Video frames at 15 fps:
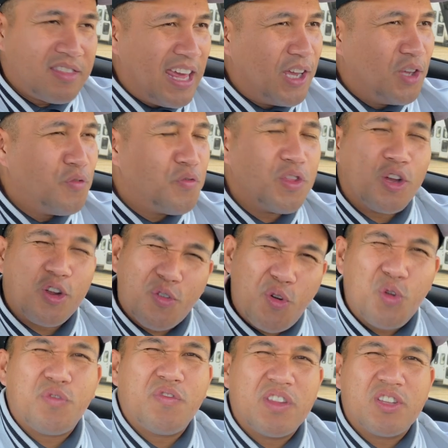Thank you for the
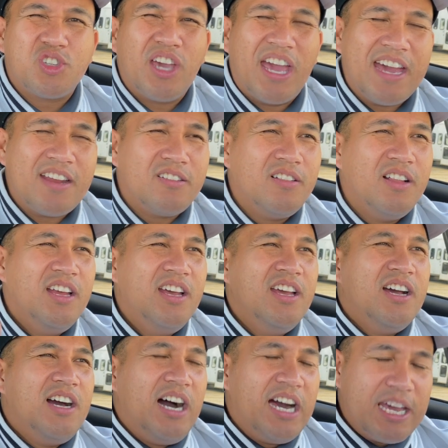growth of the channel.
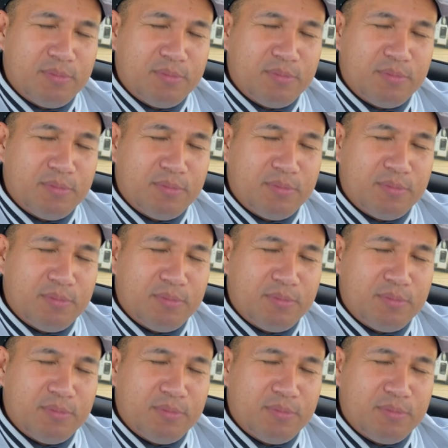I